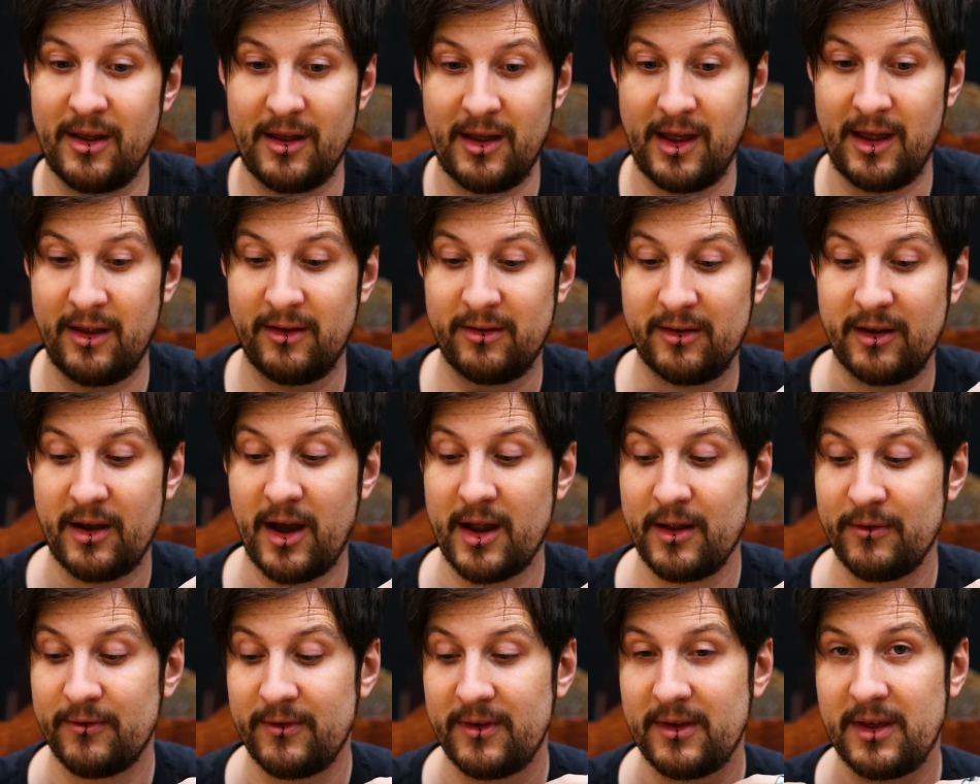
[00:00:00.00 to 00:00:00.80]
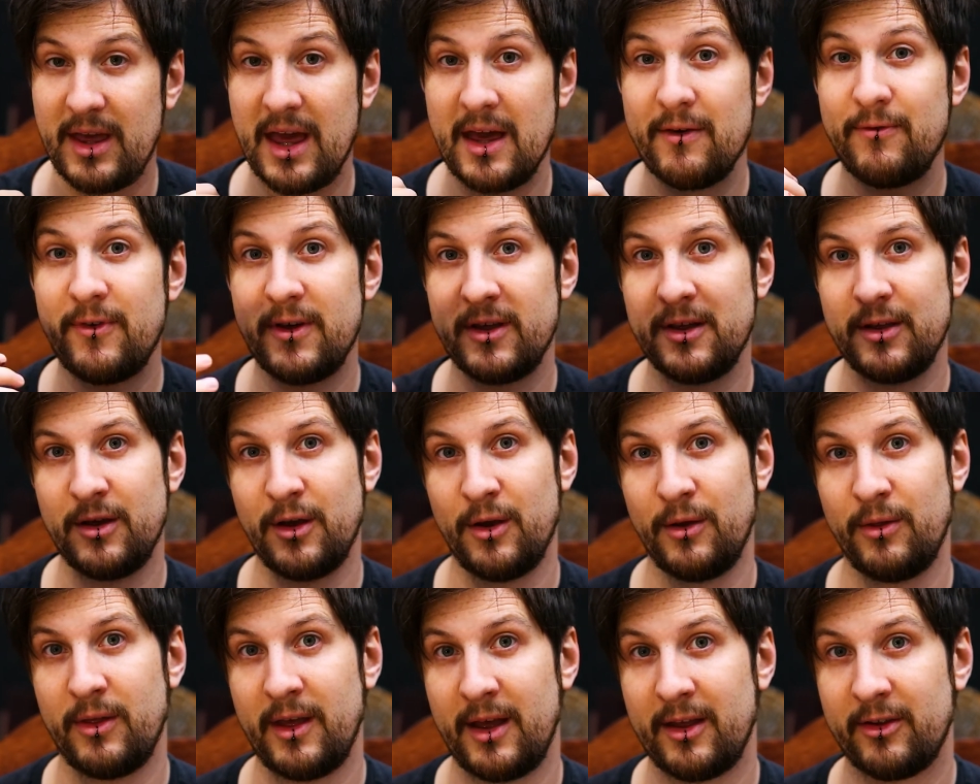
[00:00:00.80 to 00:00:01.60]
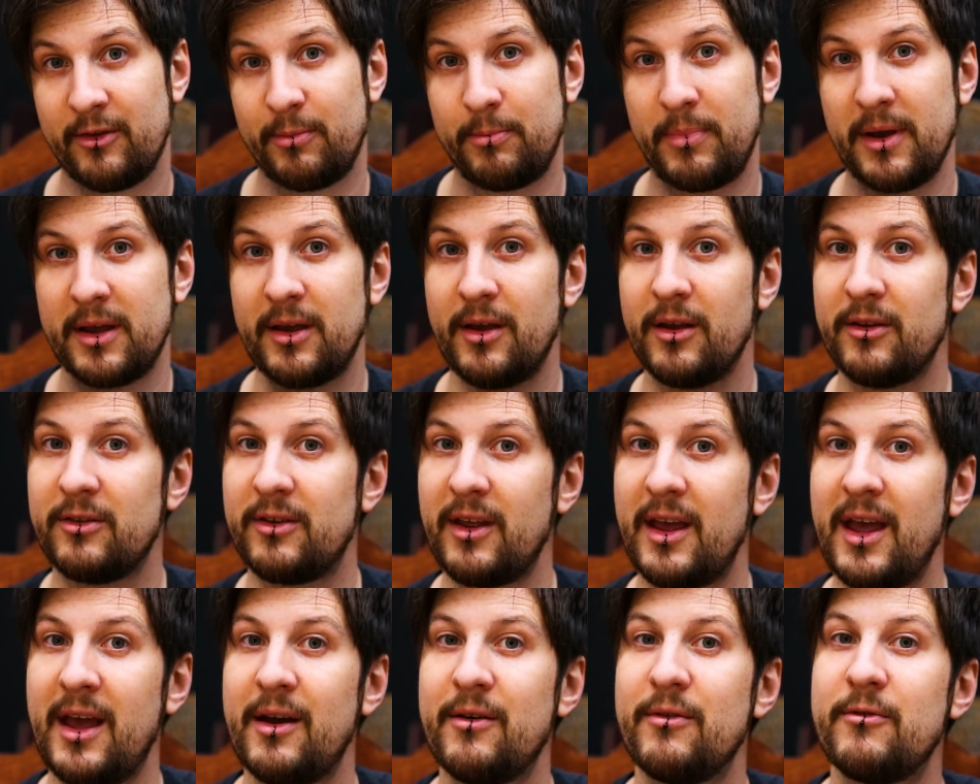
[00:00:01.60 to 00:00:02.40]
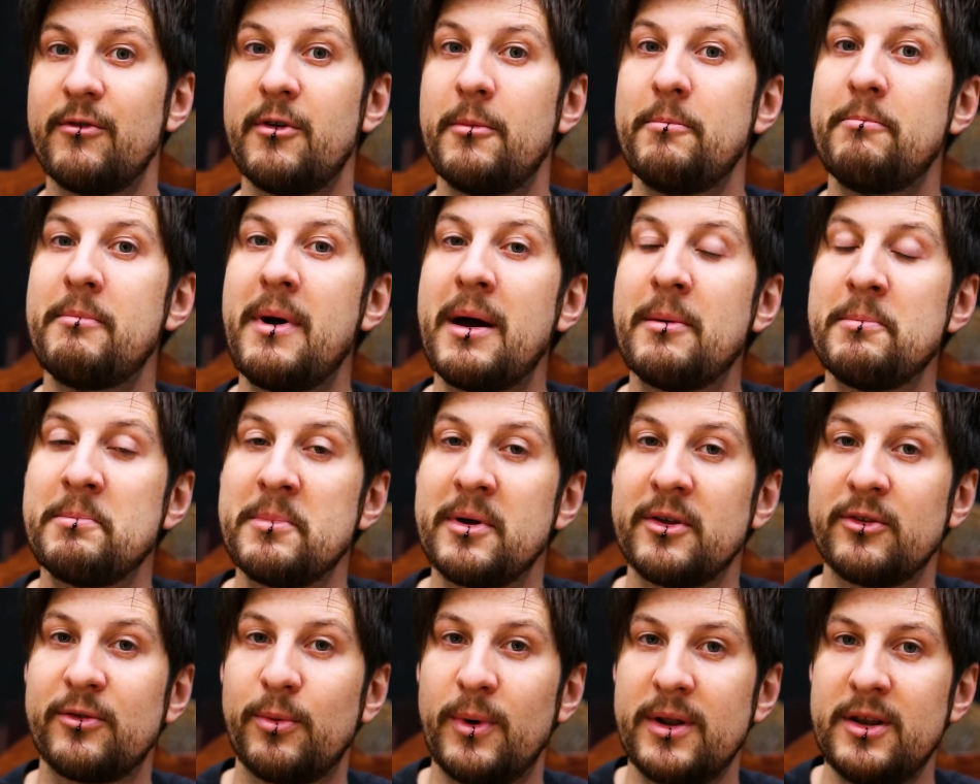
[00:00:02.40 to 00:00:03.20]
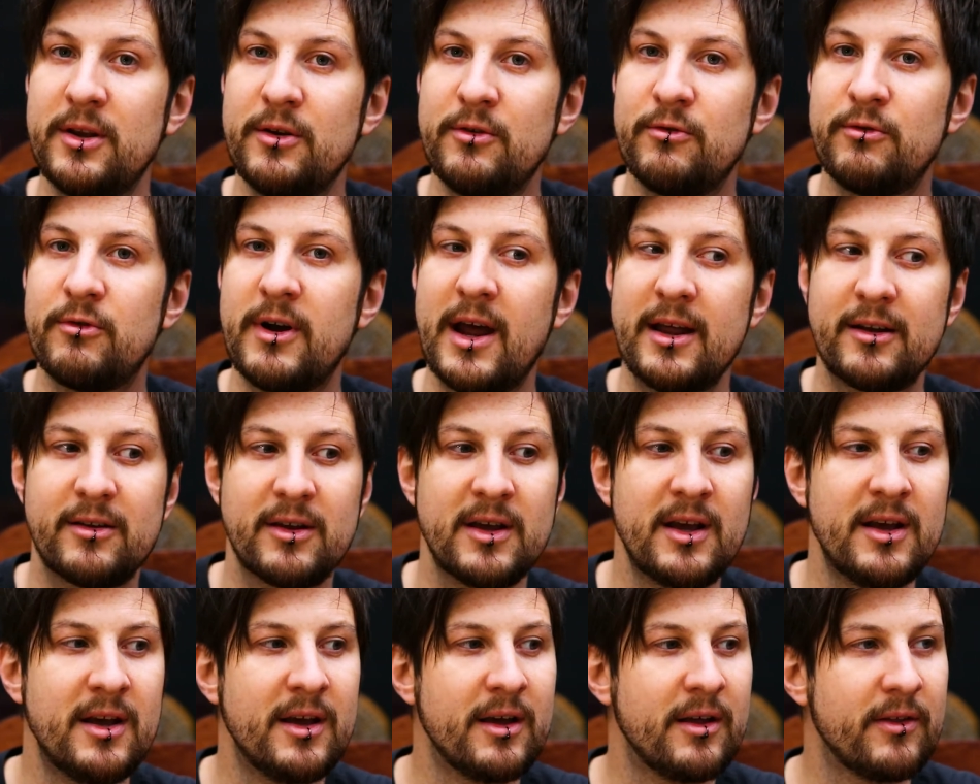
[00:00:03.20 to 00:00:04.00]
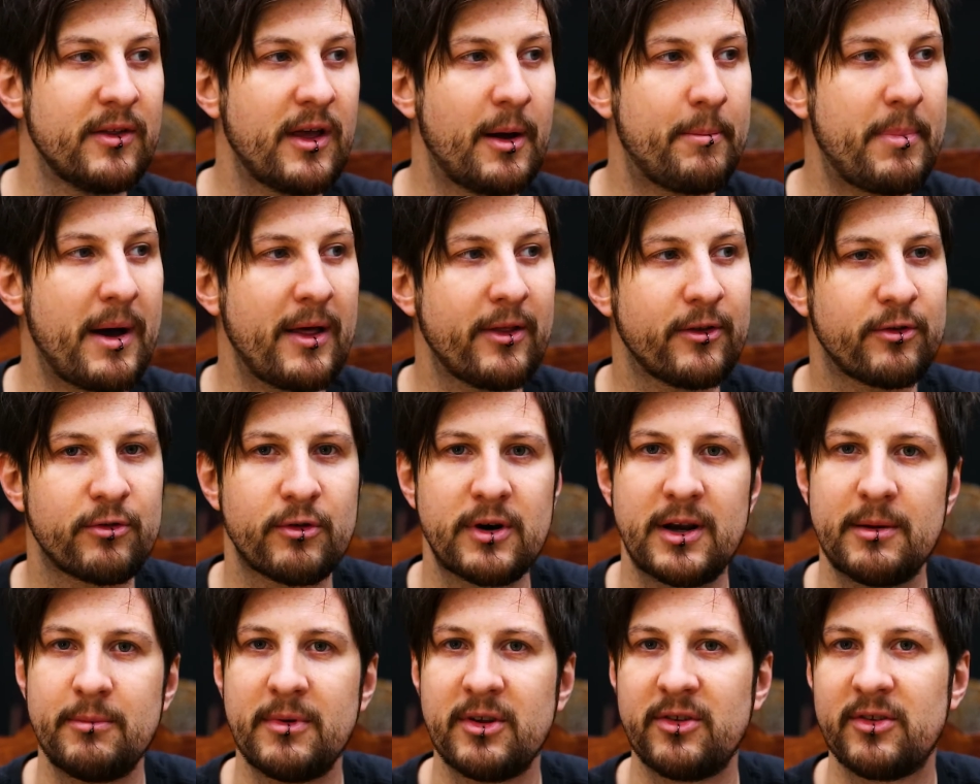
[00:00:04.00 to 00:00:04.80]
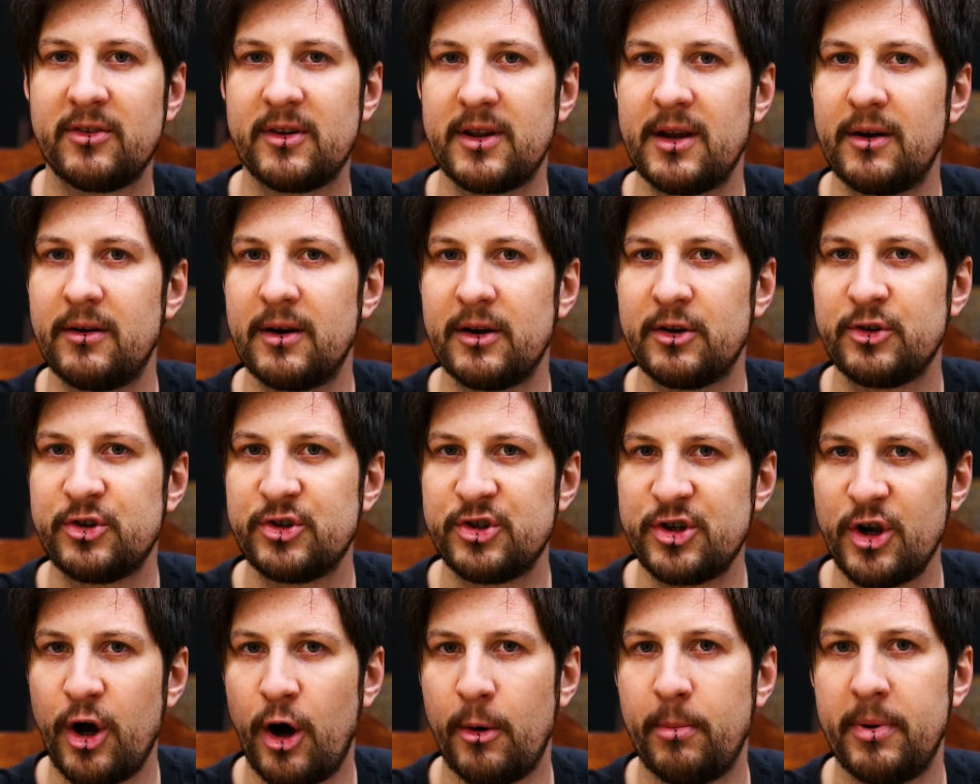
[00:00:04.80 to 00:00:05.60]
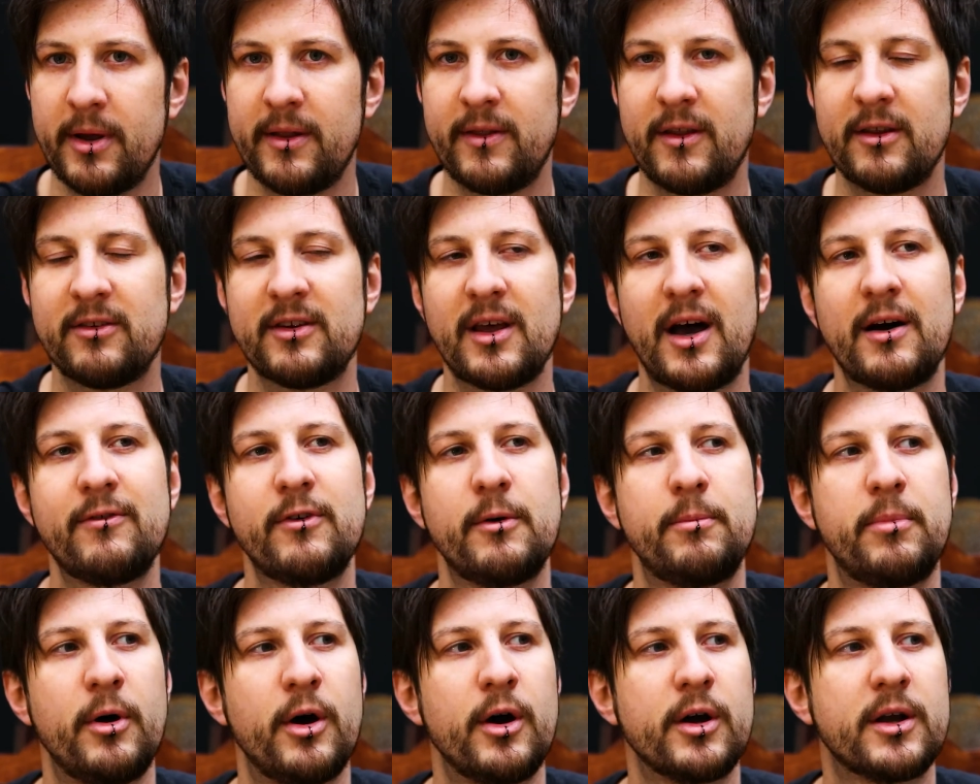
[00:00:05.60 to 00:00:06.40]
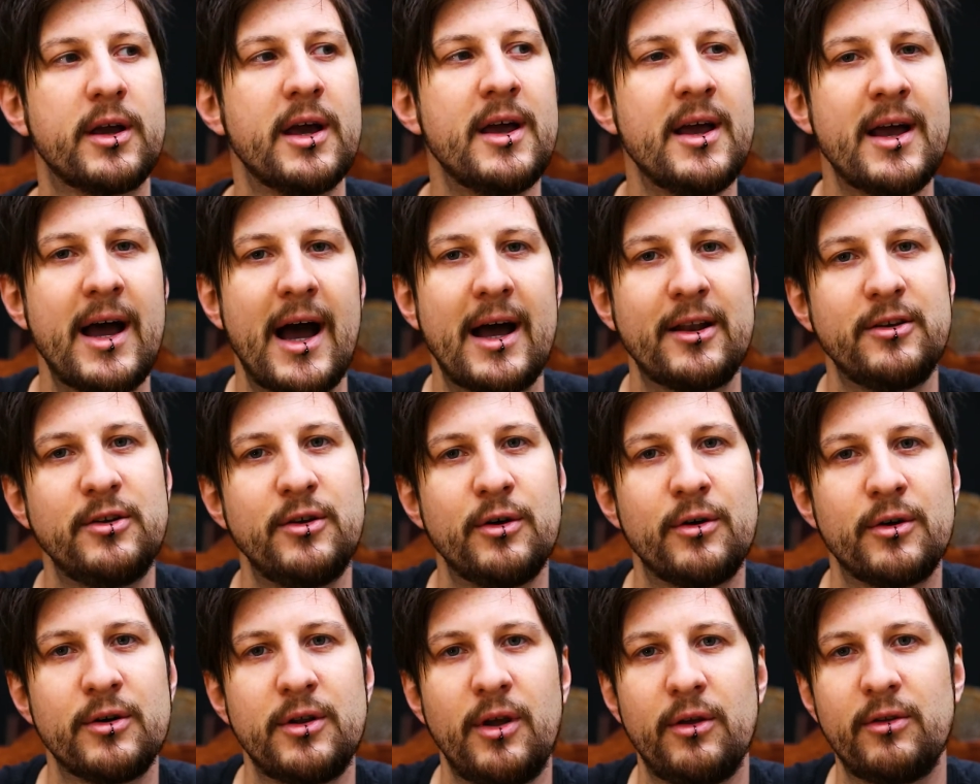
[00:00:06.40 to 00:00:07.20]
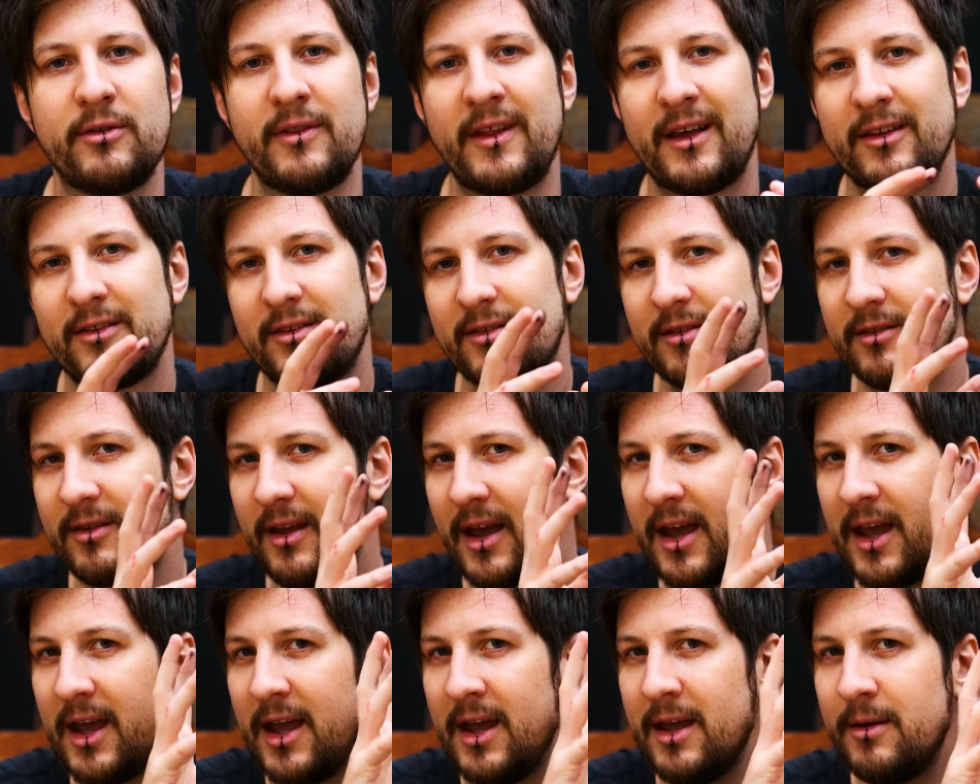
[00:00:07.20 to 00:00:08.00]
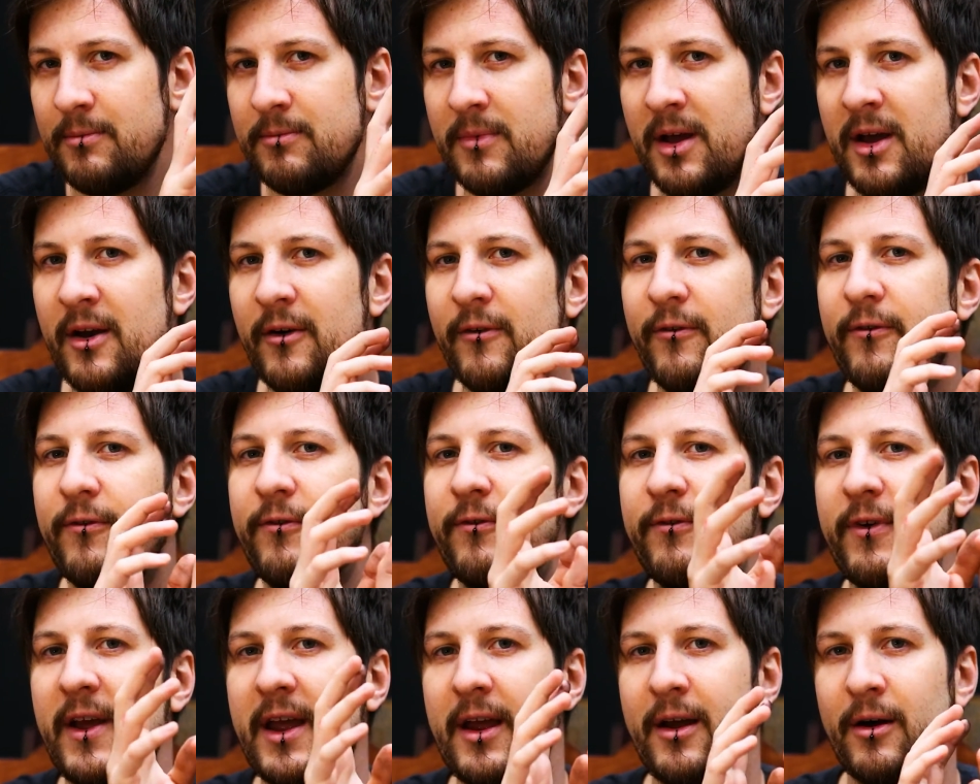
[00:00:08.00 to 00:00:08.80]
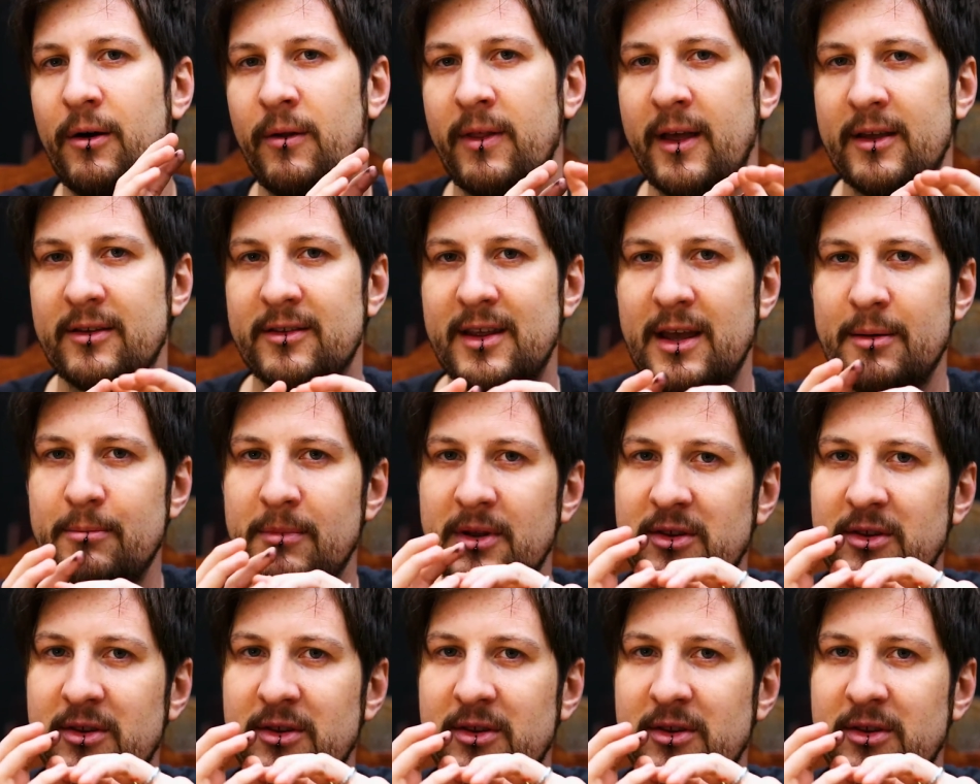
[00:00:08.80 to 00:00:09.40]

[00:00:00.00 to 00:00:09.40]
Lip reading: is kind of giving you this because it remembers when you read about this really mysterious shop in this other book, and you're using that same feel, that same